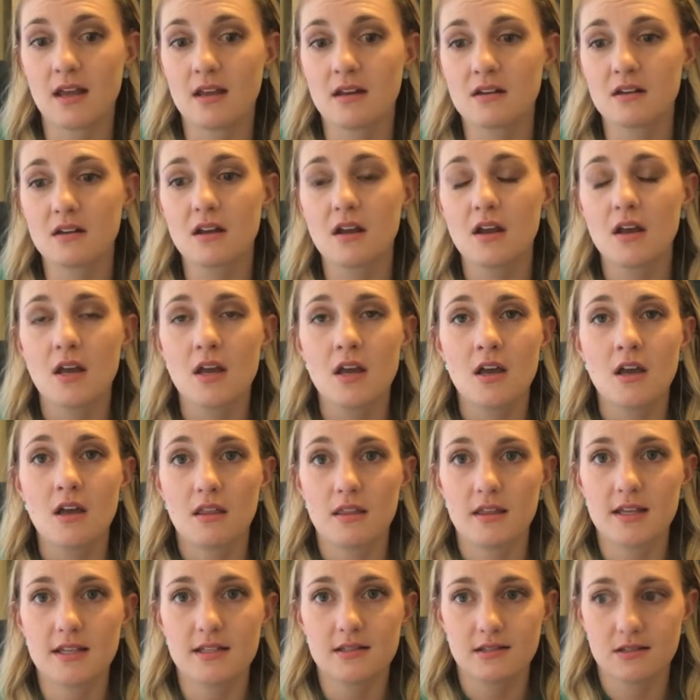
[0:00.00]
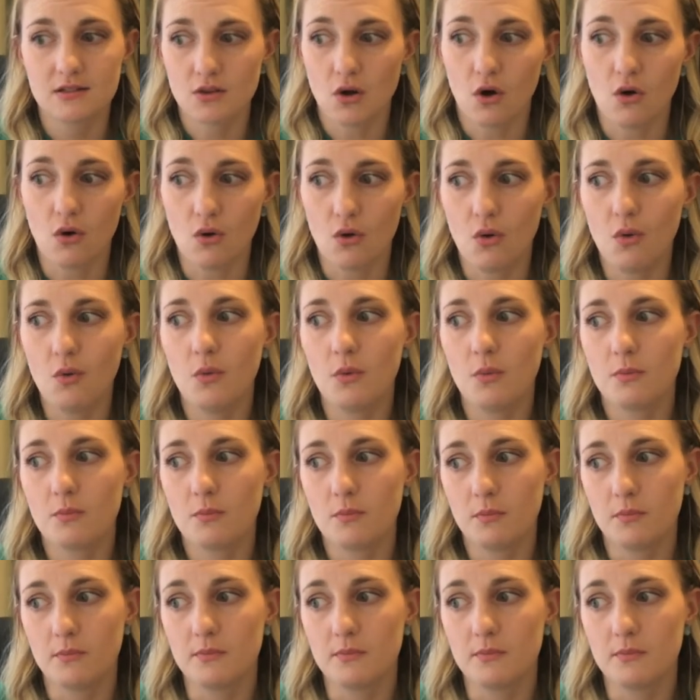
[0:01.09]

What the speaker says: And this whole